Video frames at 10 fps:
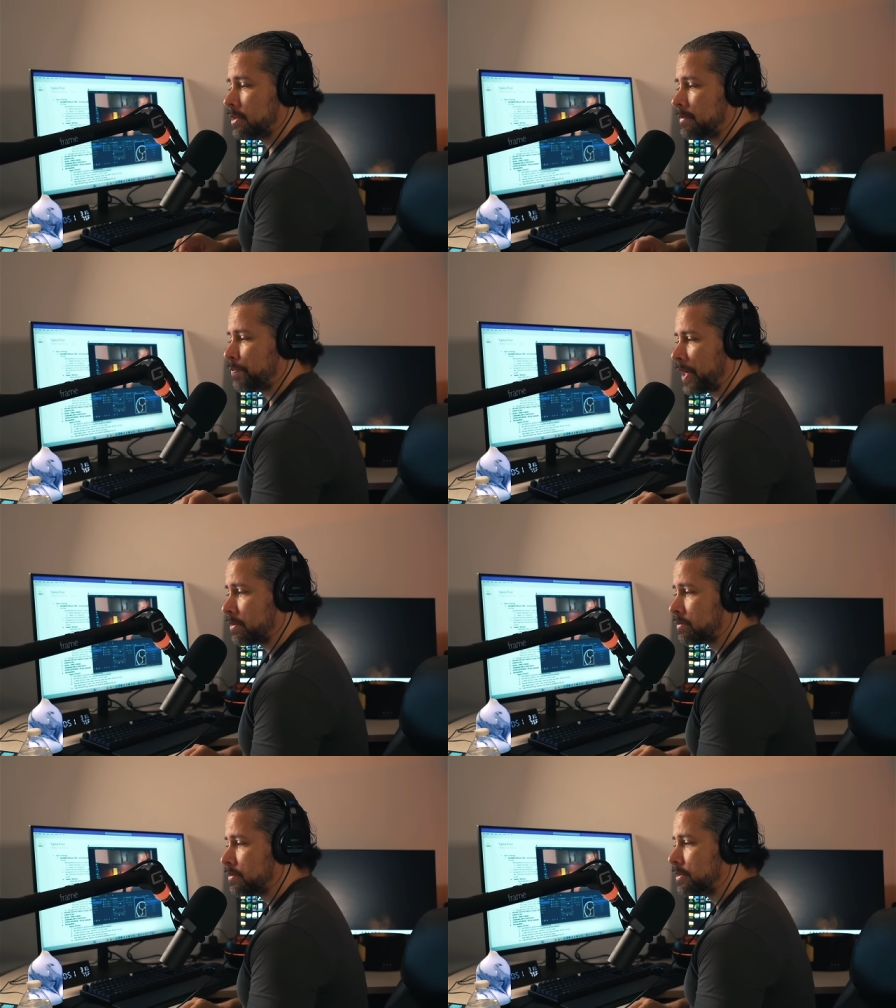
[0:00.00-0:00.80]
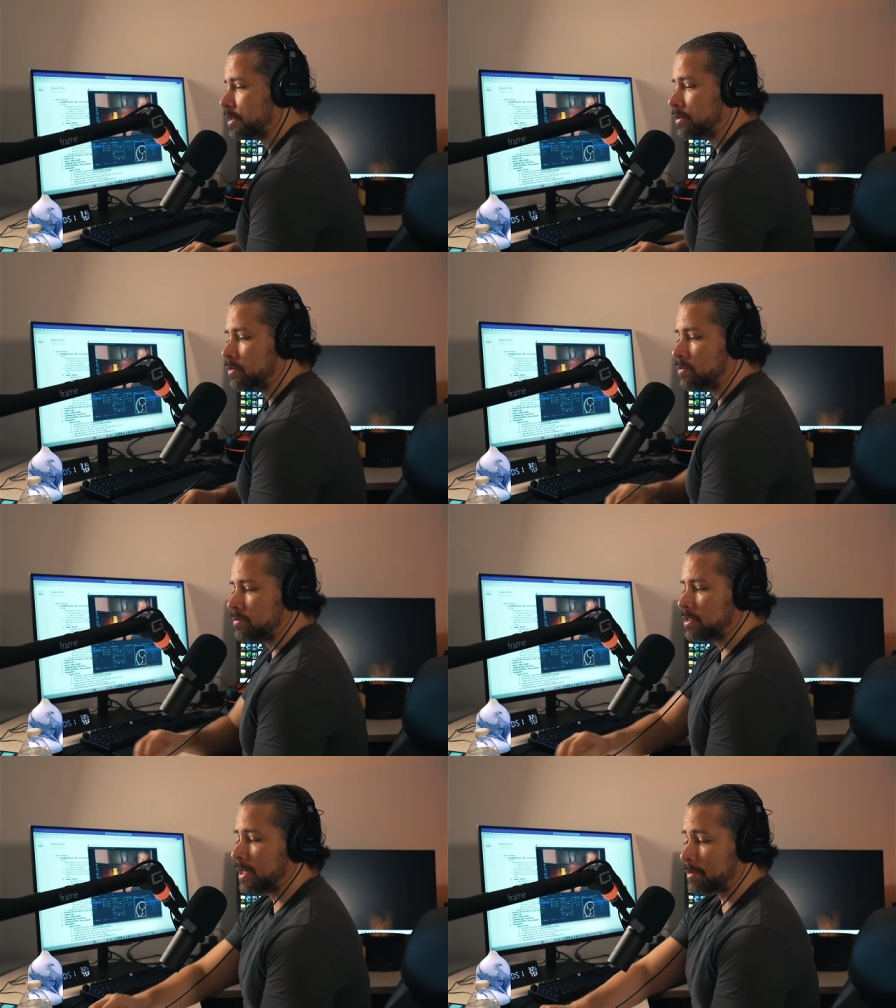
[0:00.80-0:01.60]
I don't know,
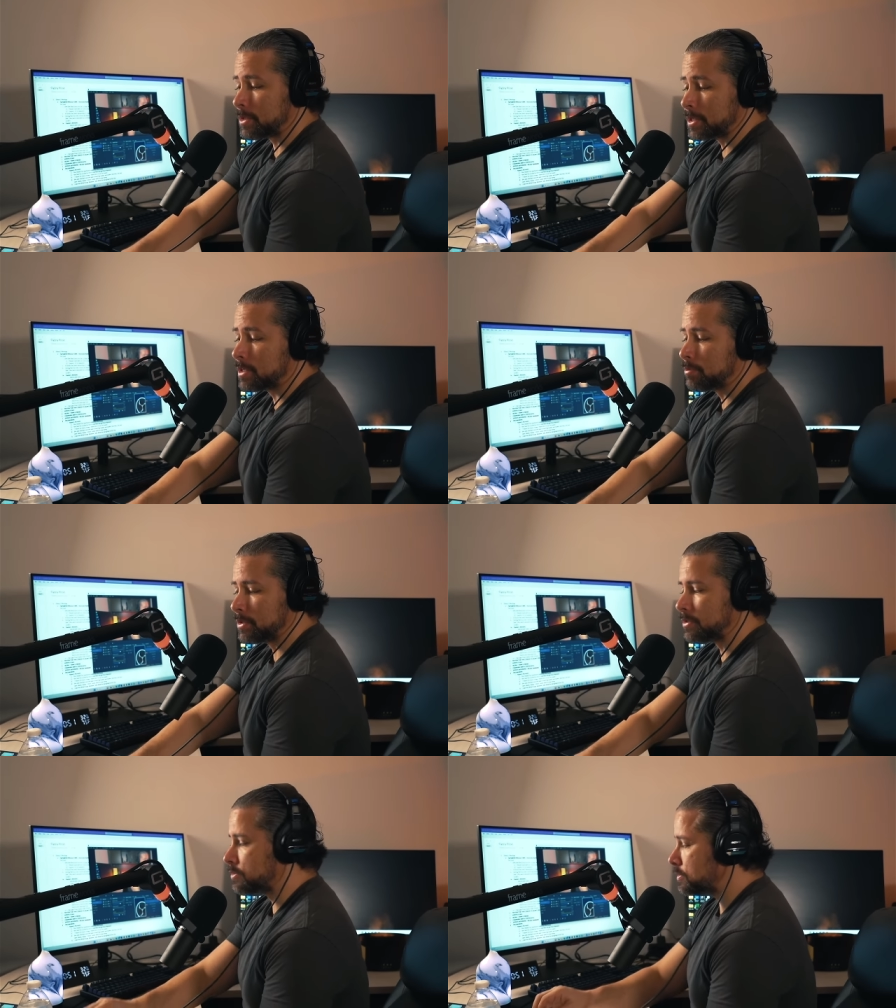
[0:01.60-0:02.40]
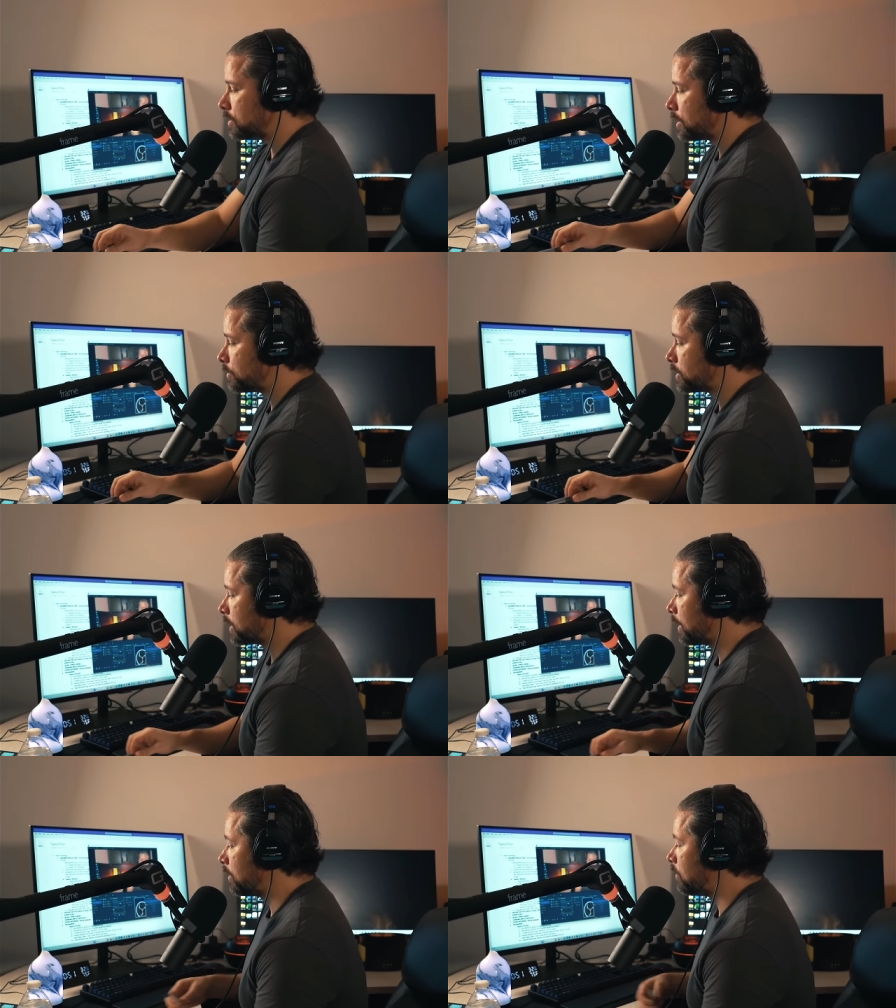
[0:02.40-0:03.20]
Dominic, producer Dominic,
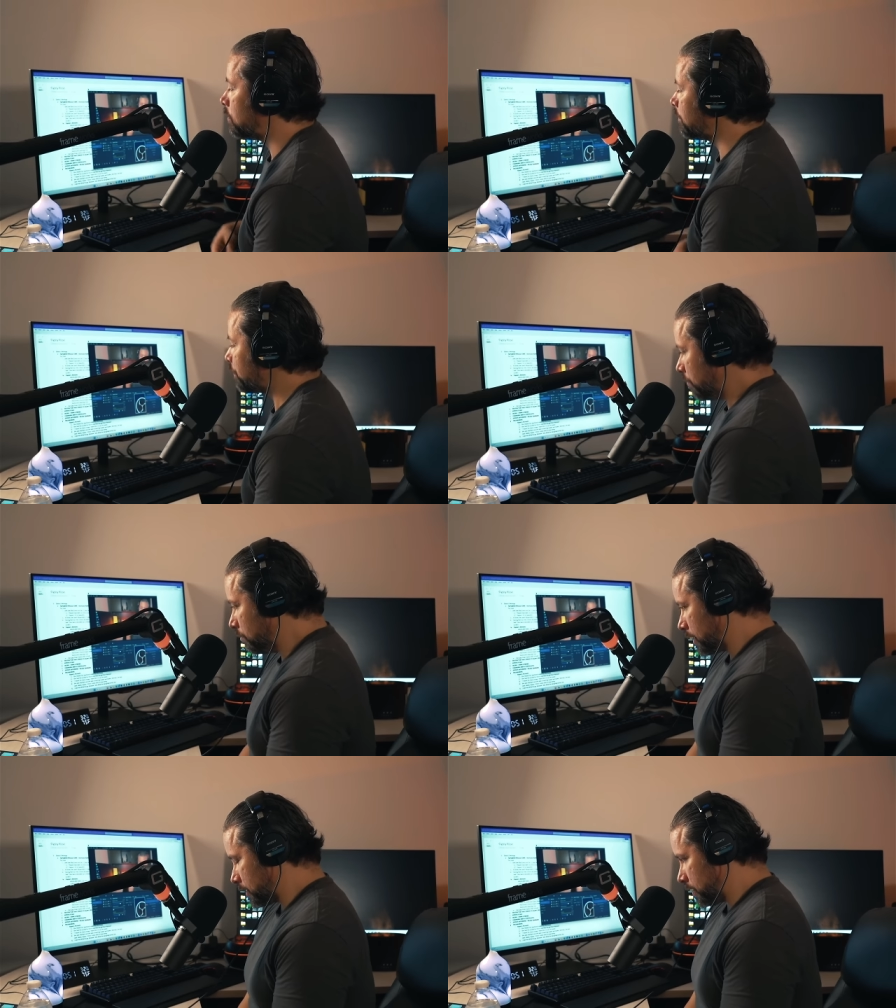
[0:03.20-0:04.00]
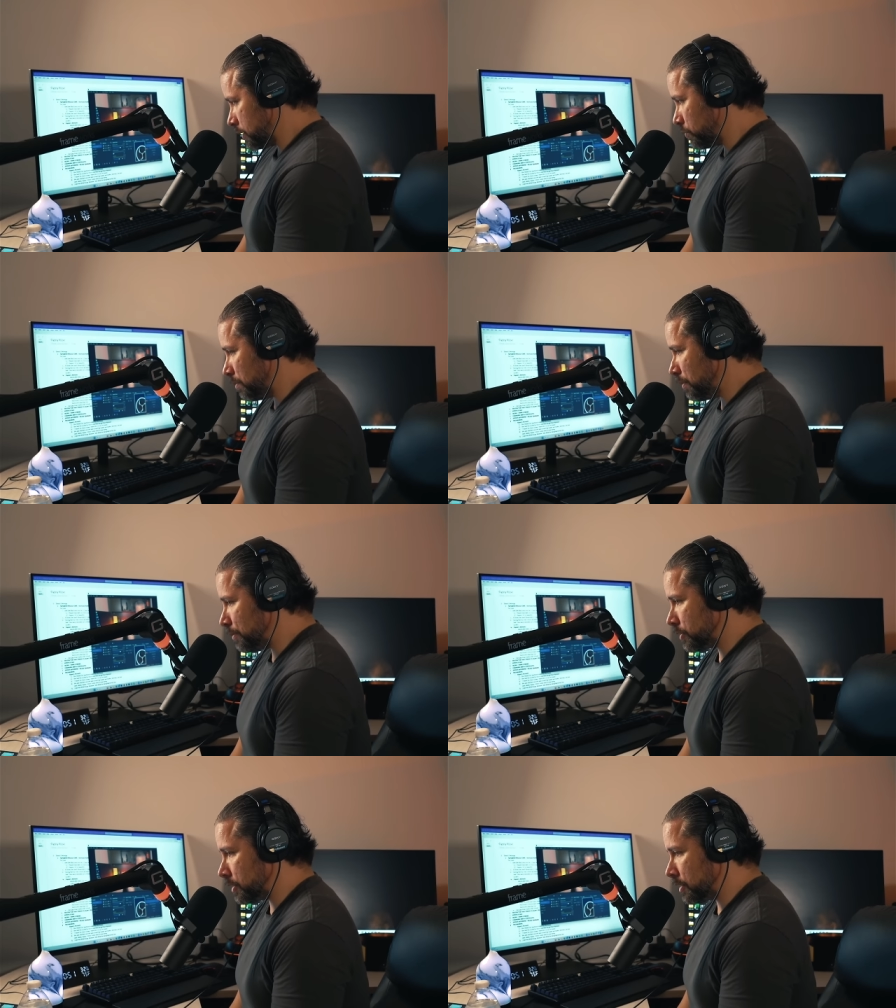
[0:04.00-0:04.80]
how much you
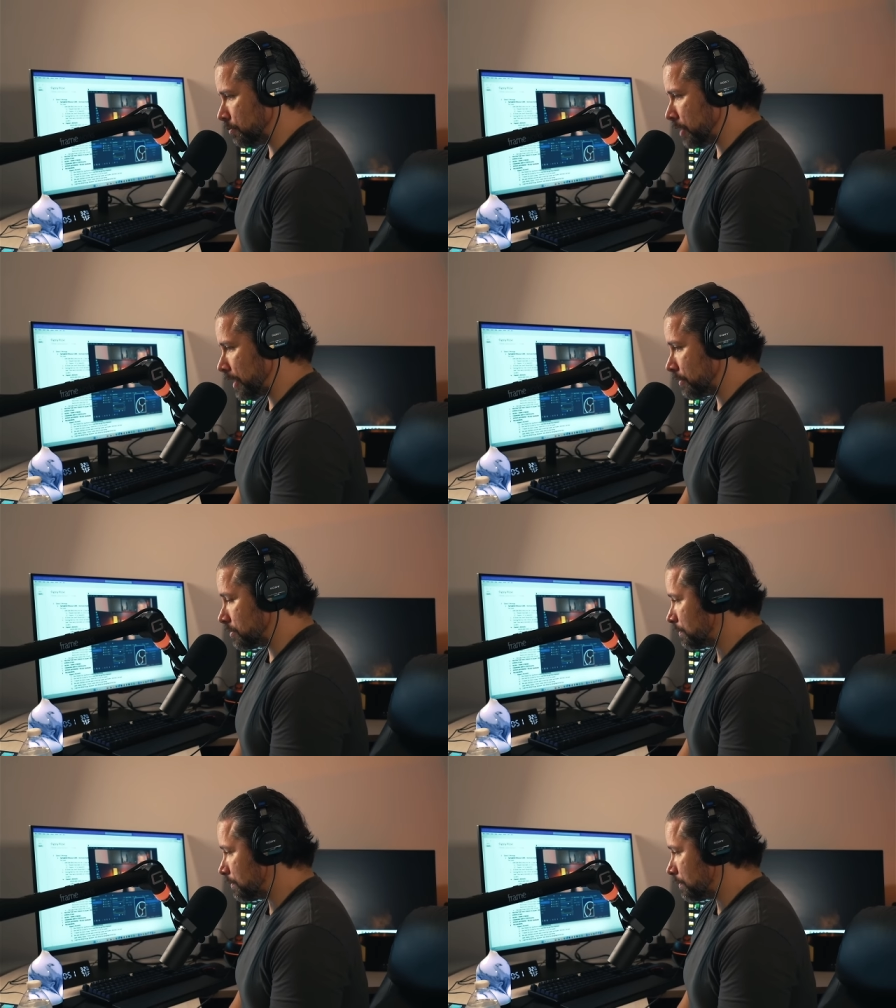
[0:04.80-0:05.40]
remember about